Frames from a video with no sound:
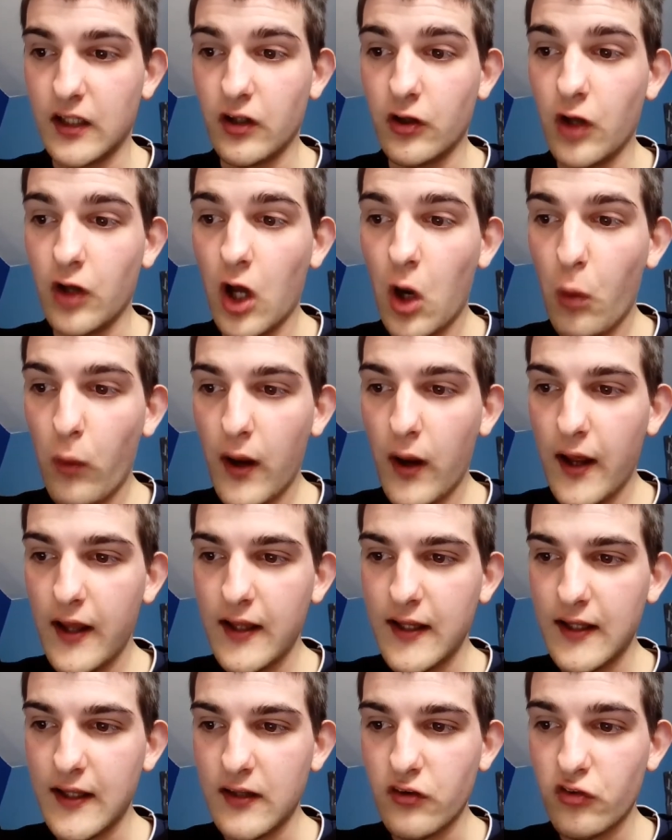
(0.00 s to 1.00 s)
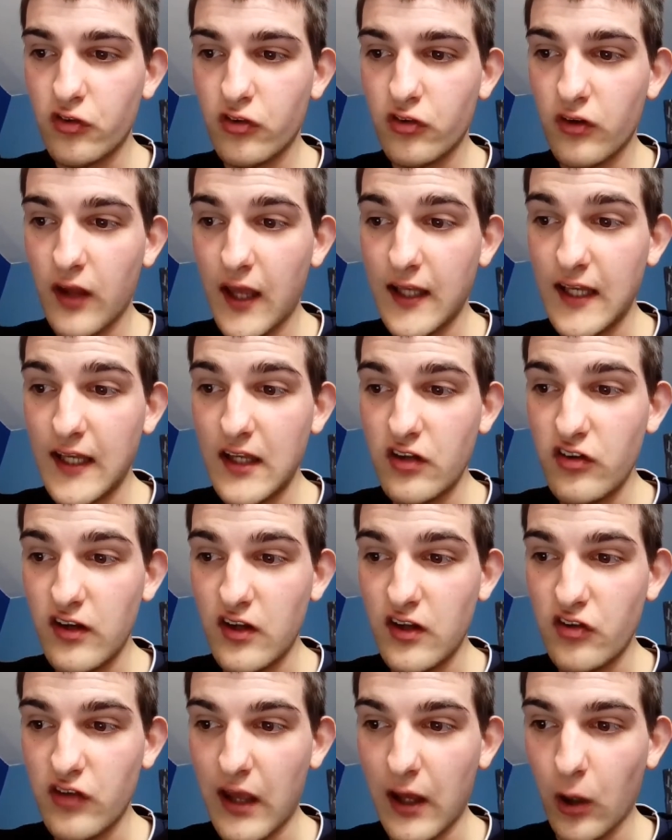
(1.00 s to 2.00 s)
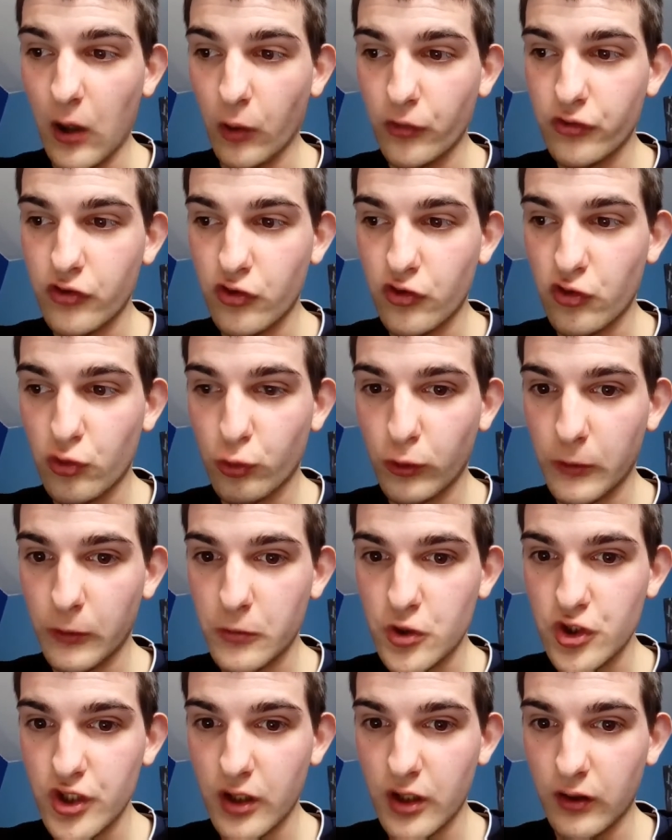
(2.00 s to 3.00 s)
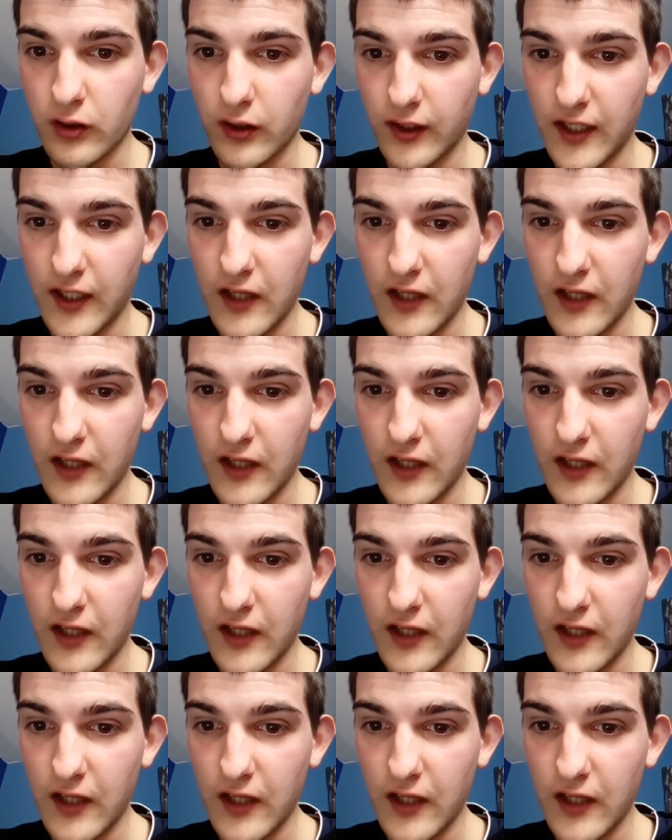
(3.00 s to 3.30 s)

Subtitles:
Nowhere is any detailed description